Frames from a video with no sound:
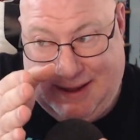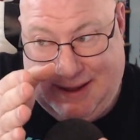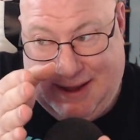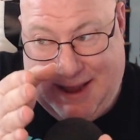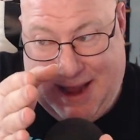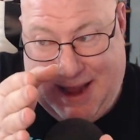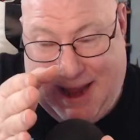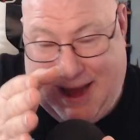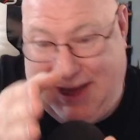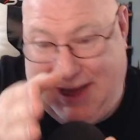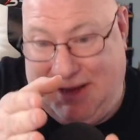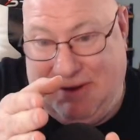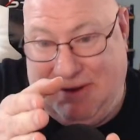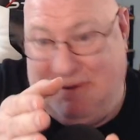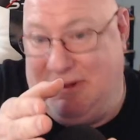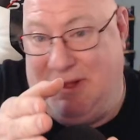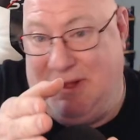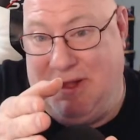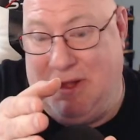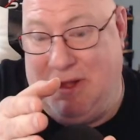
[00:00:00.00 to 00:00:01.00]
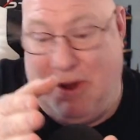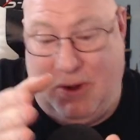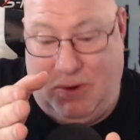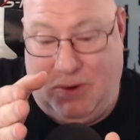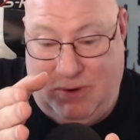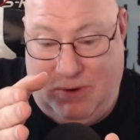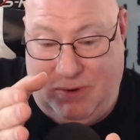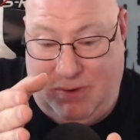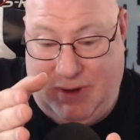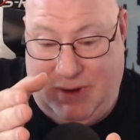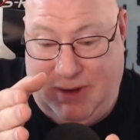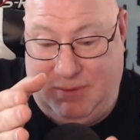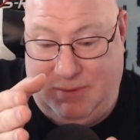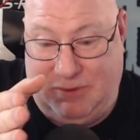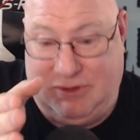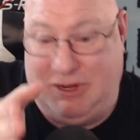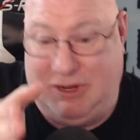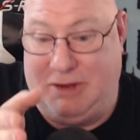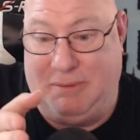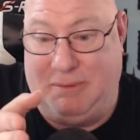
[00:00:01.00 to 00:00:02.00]
and you didn't know who he
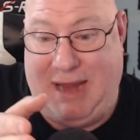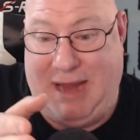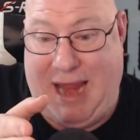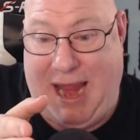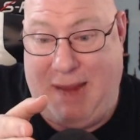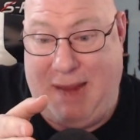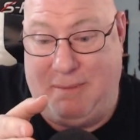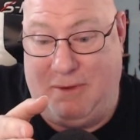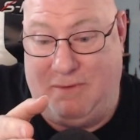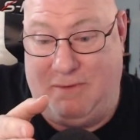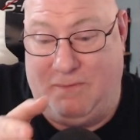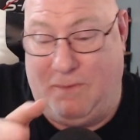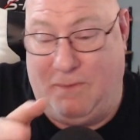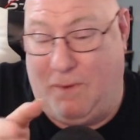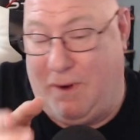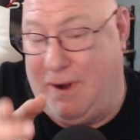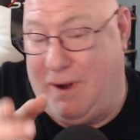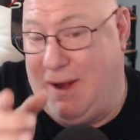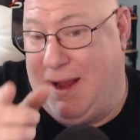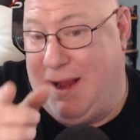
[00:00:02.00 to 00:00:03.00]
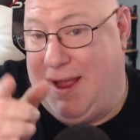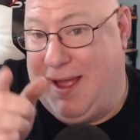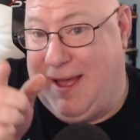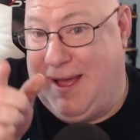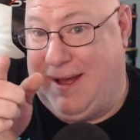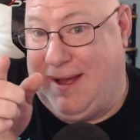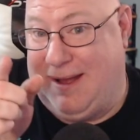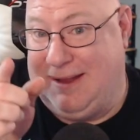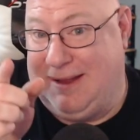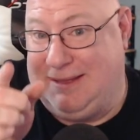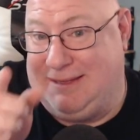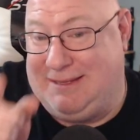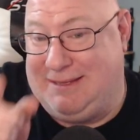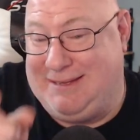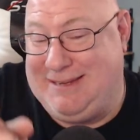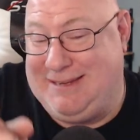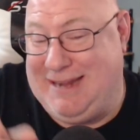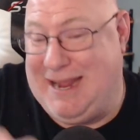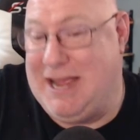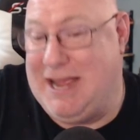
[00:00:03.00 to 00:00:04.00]
was going to be aiming for
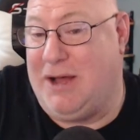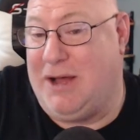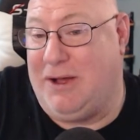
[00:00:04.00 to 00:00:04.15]
until